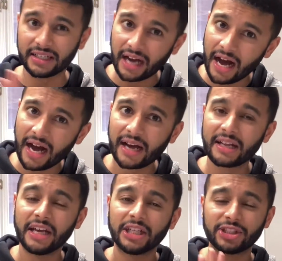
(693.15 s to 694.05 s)

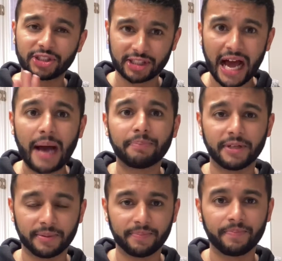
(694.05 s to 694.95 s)
God stopped
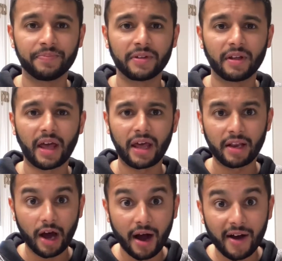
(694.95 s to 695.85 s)
him
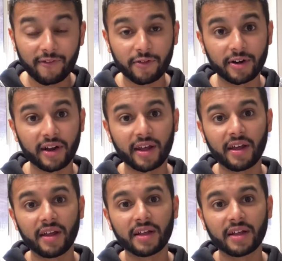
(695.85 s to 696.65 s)
and offered